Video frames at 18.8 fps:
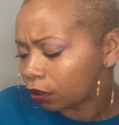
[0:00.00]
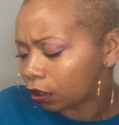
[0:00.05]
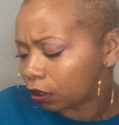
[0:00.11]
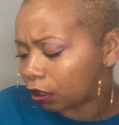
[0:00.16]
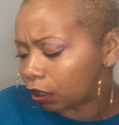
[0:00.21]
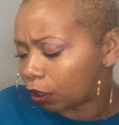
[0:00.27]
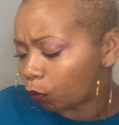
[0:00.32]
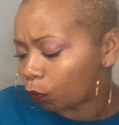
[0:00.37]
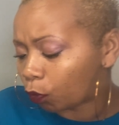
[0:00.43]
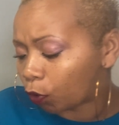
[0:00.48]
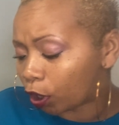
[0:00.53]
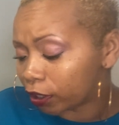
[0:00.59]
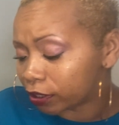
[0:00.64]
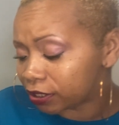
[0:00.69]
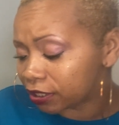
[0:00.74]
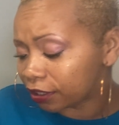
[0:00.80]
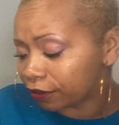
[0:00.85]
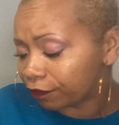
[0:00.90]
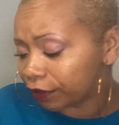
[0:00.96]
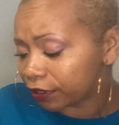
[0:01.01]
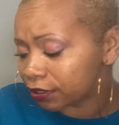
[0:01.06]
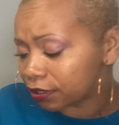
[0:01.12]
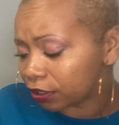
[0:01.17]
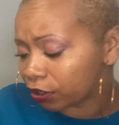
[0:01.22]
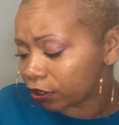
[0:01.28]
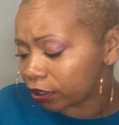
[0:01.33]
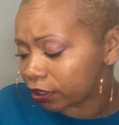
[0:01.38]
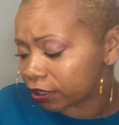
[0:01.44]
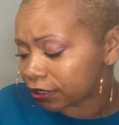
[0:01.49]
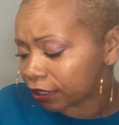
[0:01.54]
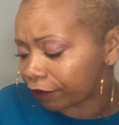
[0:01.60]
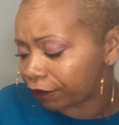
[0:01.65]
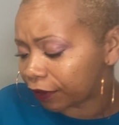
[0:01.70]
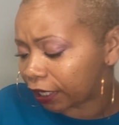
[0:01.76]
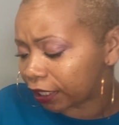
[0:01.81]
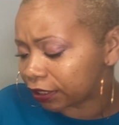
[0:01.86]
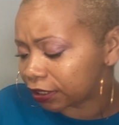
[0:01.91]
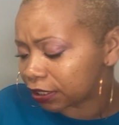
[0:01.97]
unwanted visitor because I
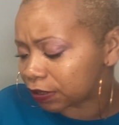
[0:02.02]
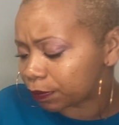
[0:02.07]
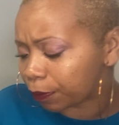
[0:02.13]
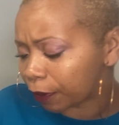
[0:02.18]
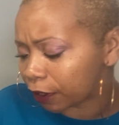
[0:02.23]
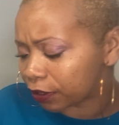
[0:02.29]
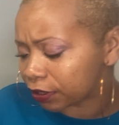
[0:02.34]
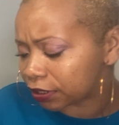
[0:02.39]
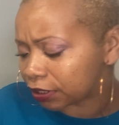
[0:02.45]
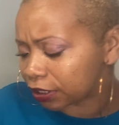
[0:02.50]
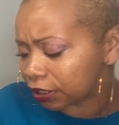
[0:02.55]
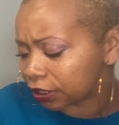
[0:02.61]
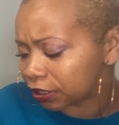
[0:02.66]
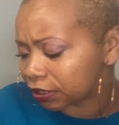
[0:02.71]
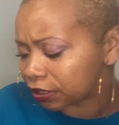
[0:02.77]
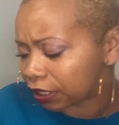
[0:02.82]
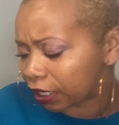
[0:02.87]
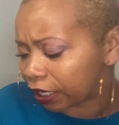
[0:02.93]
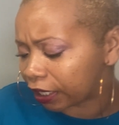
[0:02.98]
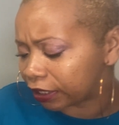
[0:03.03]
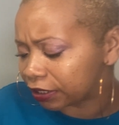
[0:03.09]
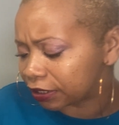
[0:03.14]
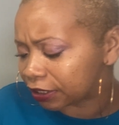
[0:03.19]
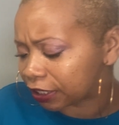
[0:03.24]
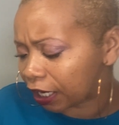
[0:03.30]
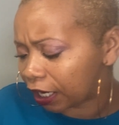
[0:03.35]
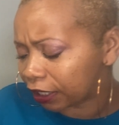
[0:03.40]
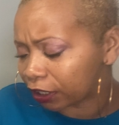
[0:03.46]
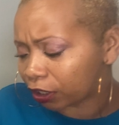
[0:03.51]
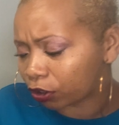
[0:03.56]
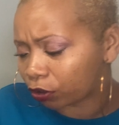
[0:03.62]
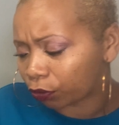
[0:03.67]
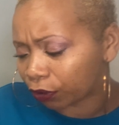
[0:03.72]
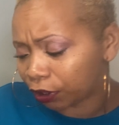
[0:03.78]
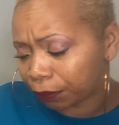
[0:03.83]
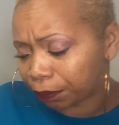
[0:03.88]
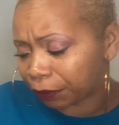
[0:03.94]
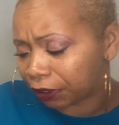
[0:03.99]
feel like this person is like, it's kind of
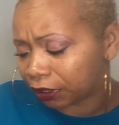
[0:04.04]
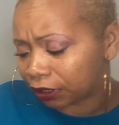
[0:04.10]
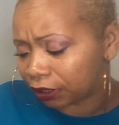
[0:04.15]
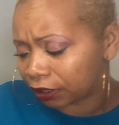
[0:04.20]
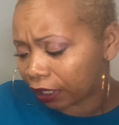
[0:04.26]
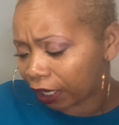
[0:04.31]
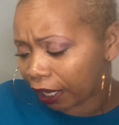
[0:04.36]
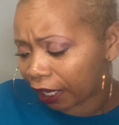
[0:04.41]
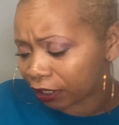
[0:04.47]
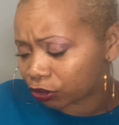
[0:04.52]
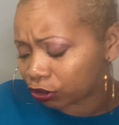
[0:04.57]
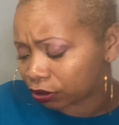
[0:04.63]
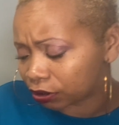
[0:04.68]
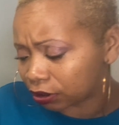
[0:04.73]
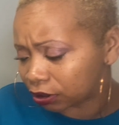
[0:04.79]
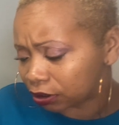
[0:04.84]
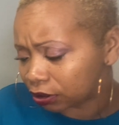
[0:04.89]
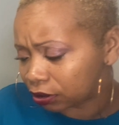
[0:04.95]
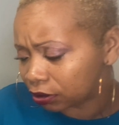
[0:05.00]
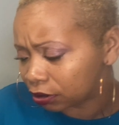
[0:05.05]
creepy, actually.